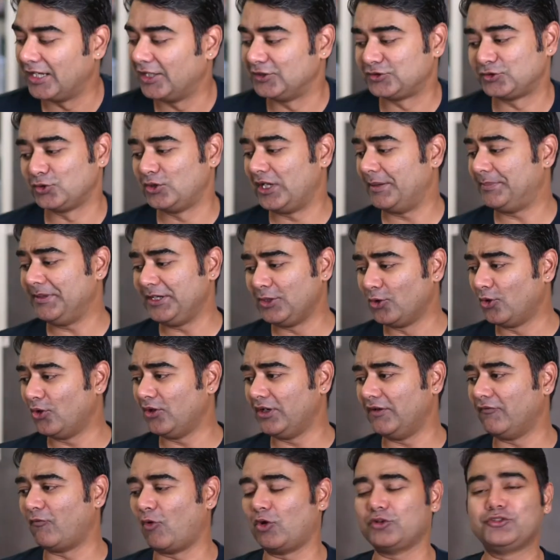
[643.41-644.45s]
So let me
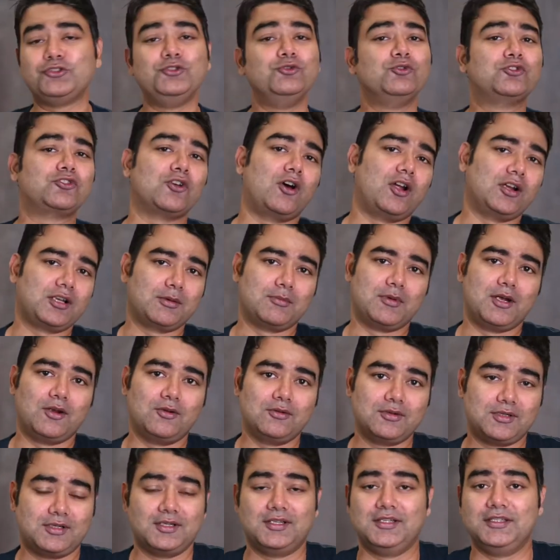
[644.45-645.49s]
know what you thought
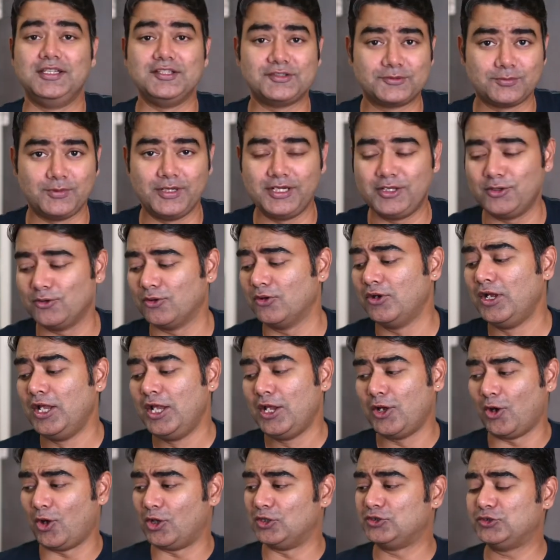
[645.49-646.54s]
about this video.
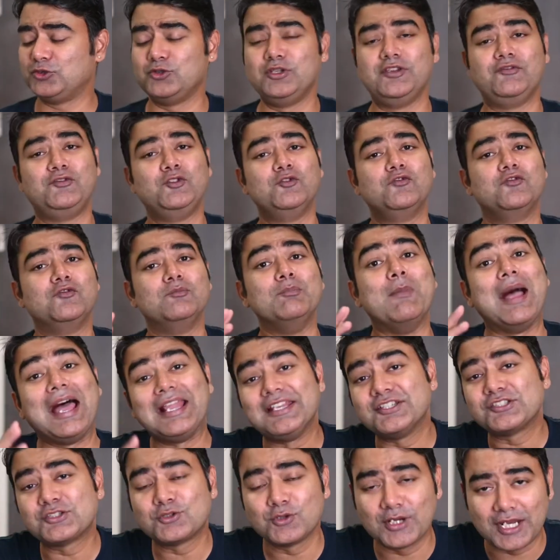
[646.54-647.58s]
Also, if you
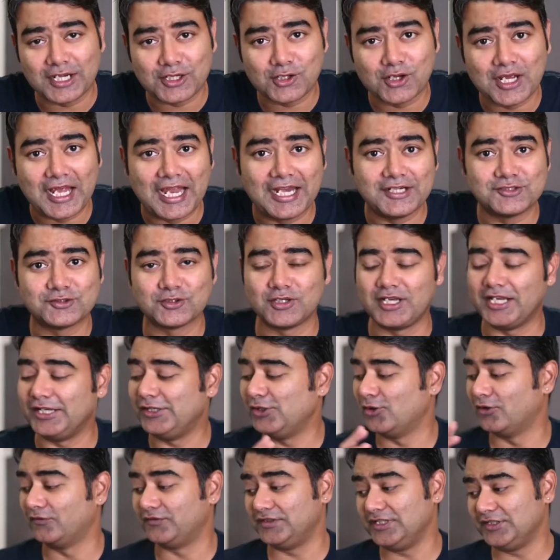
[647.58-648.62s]
managed to get your hands on
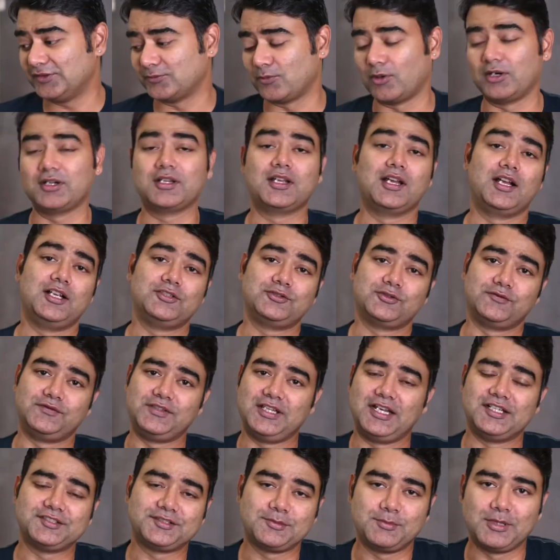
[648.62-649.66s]
any of these vodkas, or if
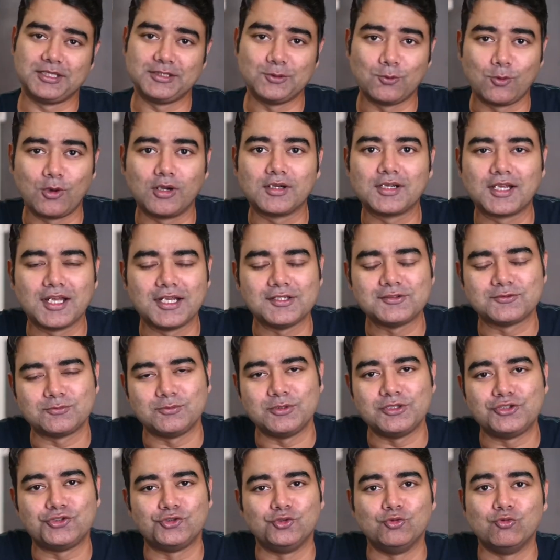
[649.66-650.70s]
there are some other vodkas
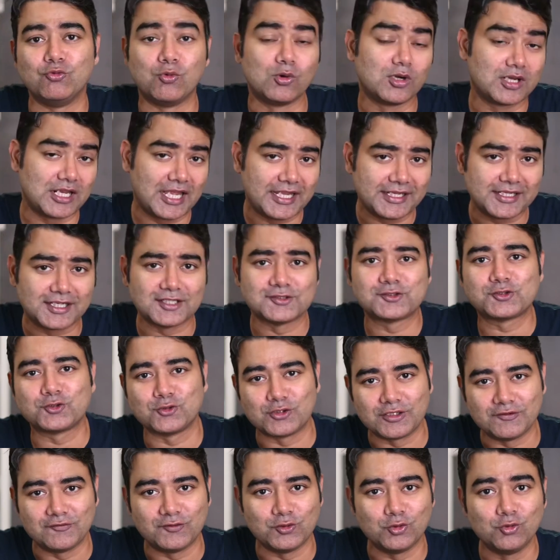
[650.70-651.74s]
which you would like us to
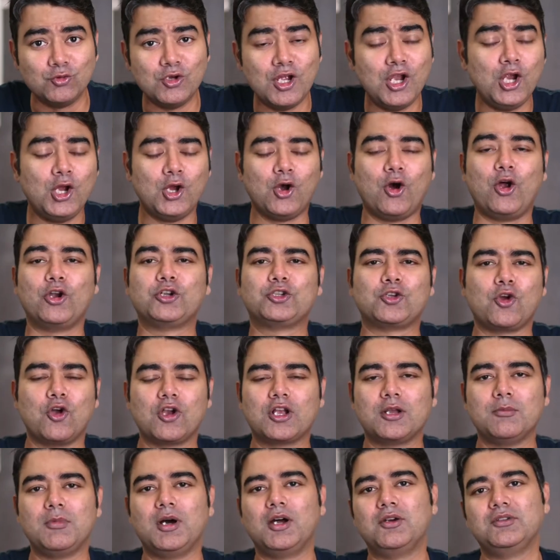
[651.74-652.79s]
review or
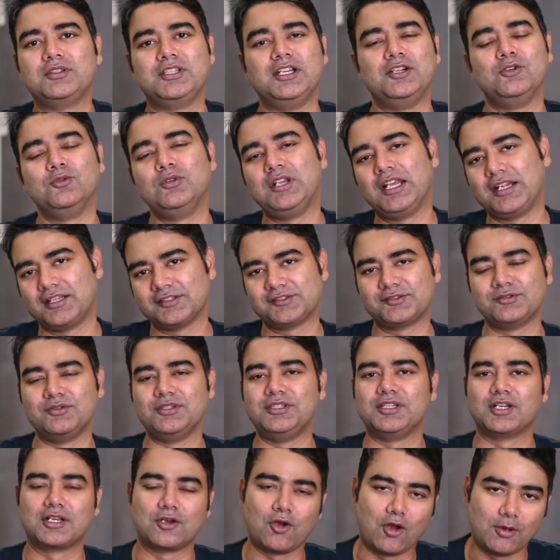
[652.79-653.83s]
talk about, then do let us know
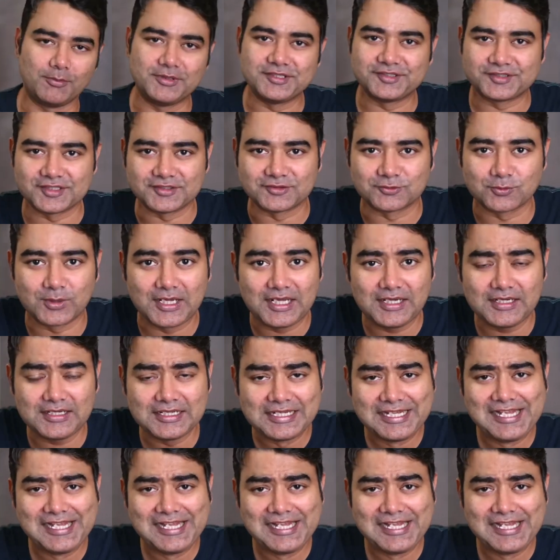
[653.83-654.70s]
in the comments as well.